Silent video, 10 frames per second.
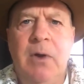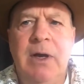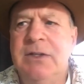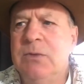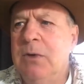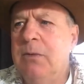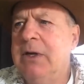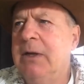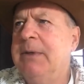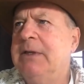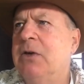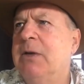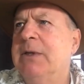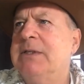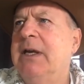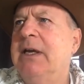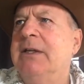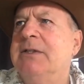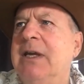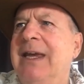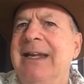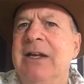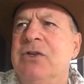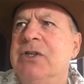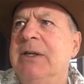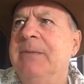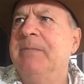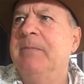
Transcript: Okay, so what we're going to be talking about today is heat energy.